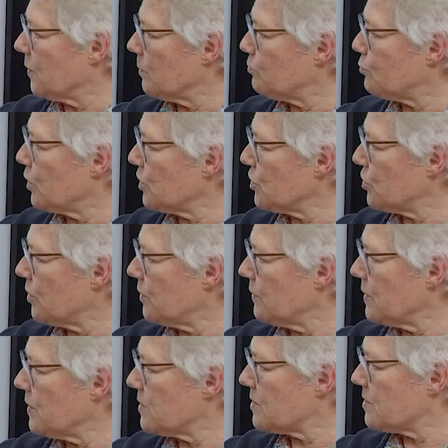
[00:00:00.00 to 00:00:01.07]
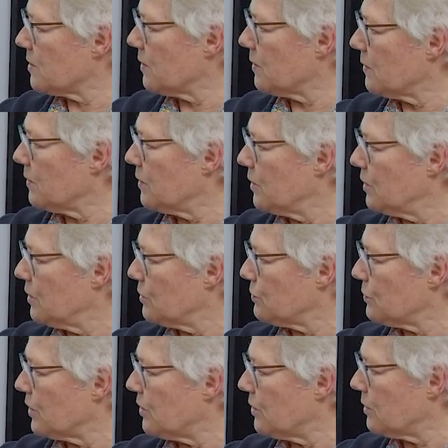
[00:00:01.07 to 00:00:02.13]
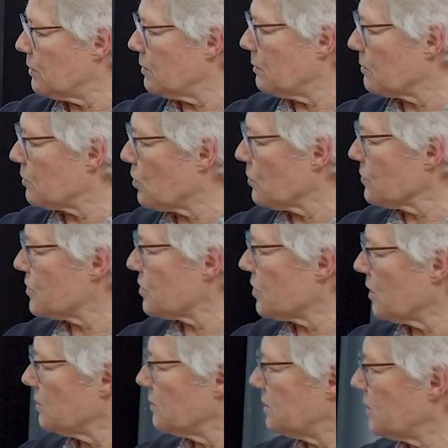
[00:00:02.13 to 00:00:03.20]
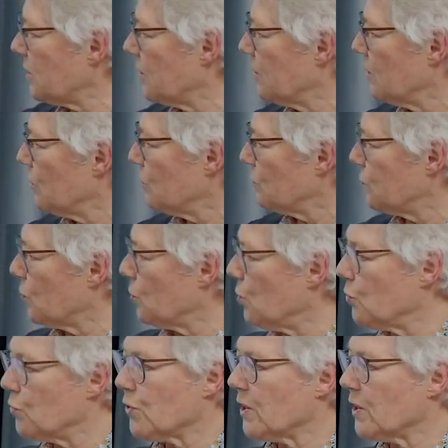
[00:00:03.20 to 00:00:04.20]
pressure is rather constant for low